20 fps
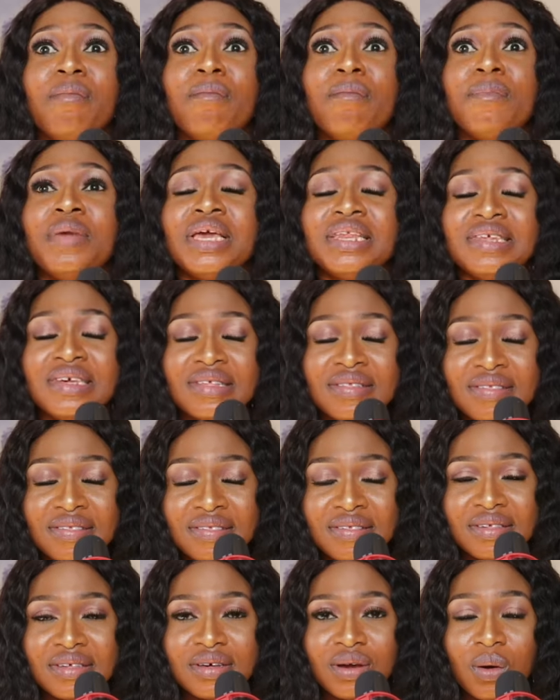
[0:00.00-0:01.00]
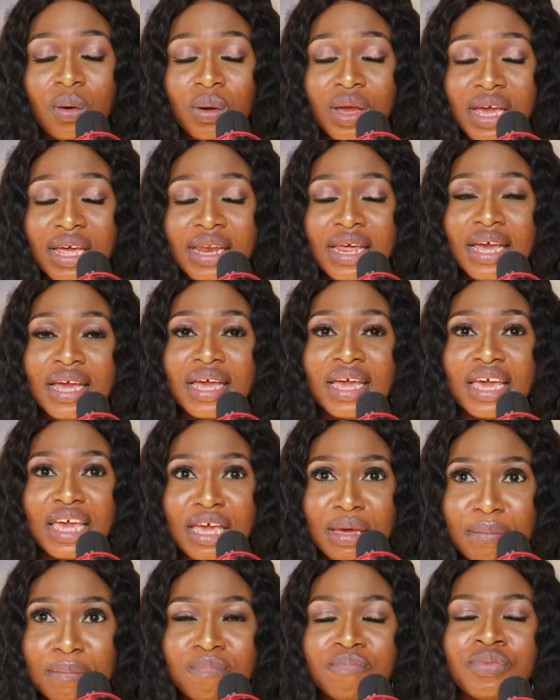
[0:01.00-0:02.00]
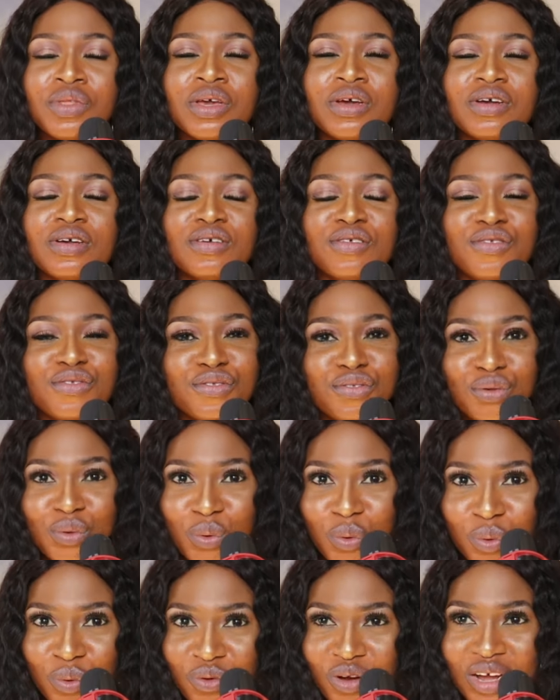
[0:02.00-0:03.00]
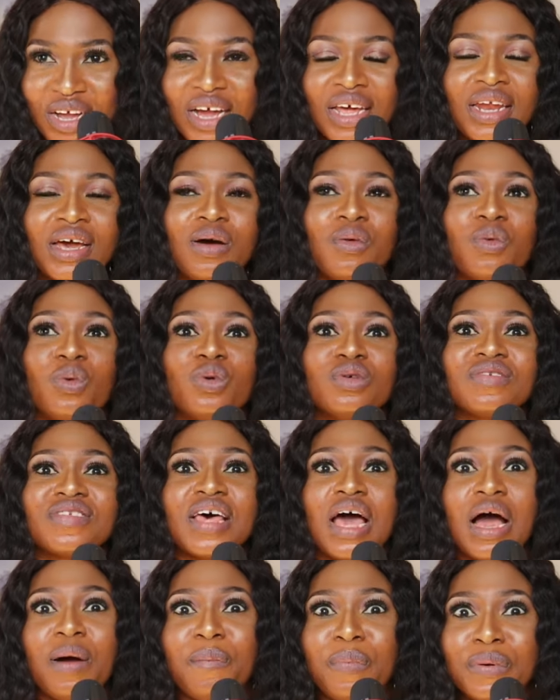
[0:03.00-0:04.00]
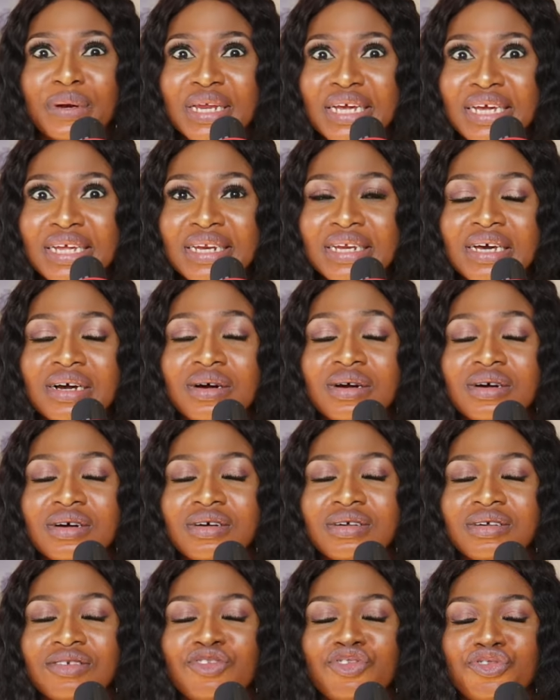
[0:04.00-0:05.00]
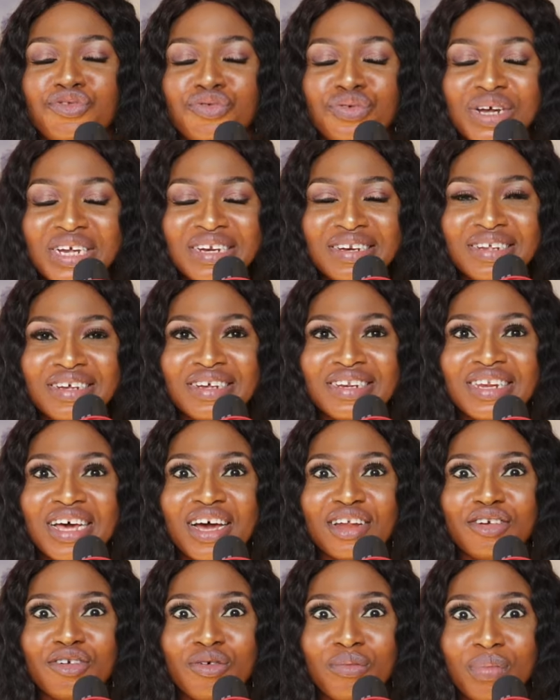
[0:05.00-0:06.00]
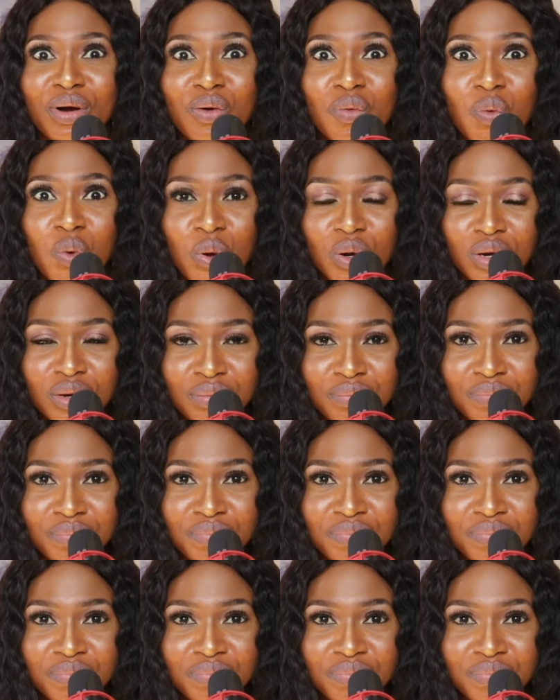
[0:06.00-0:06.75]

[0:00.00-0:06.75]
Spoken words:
made it. Okay, they came. So Ghana was happening, trending at number one.